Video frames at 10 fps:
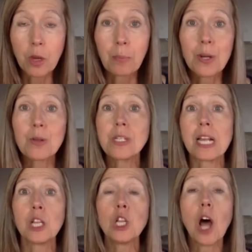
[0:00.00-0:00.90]
producing
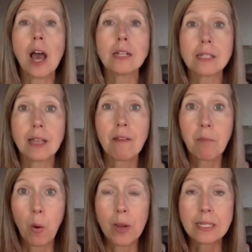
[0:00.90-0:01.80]
lots of
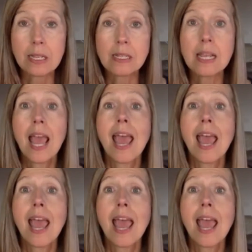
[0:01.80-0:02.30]
poisons,